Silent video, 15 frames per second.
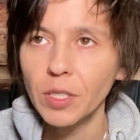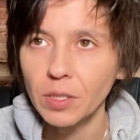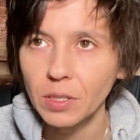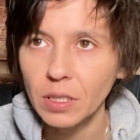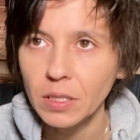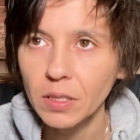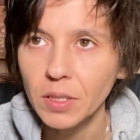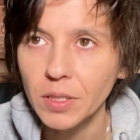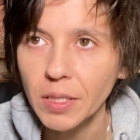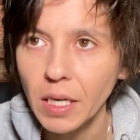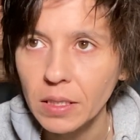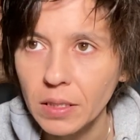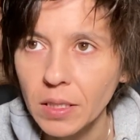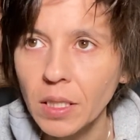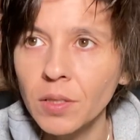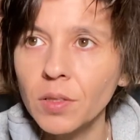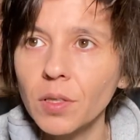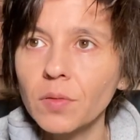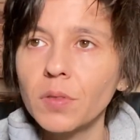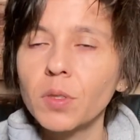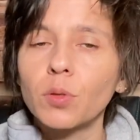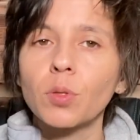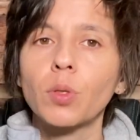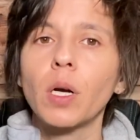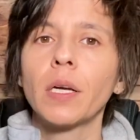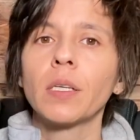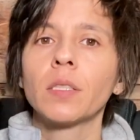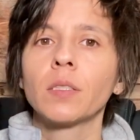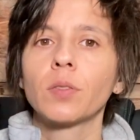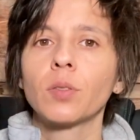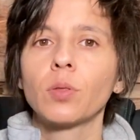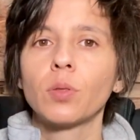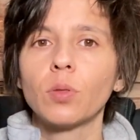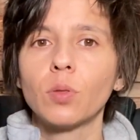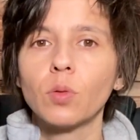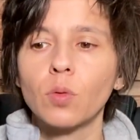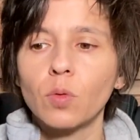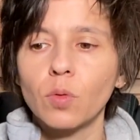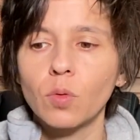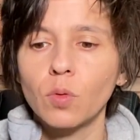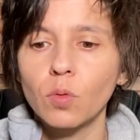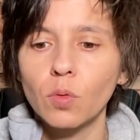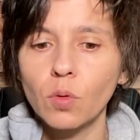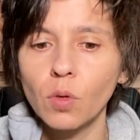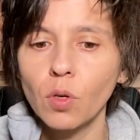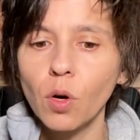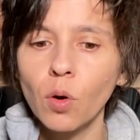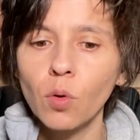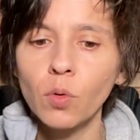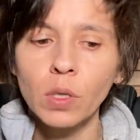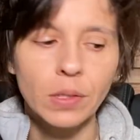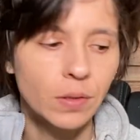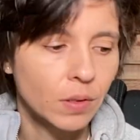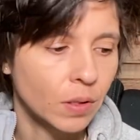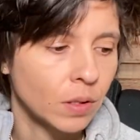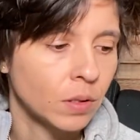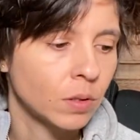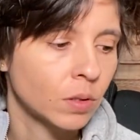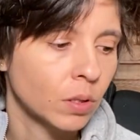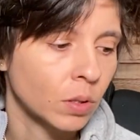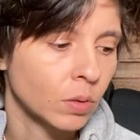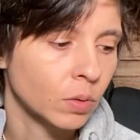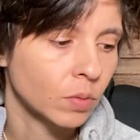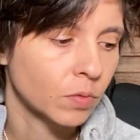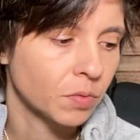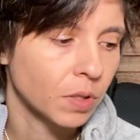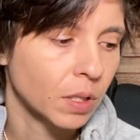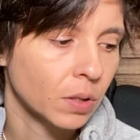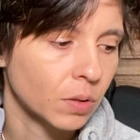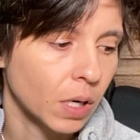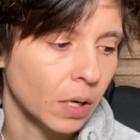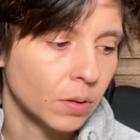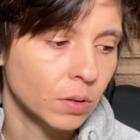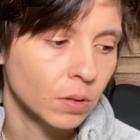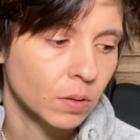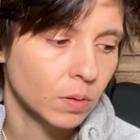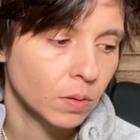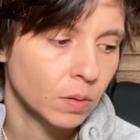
is that sense of you trying to go within to figure out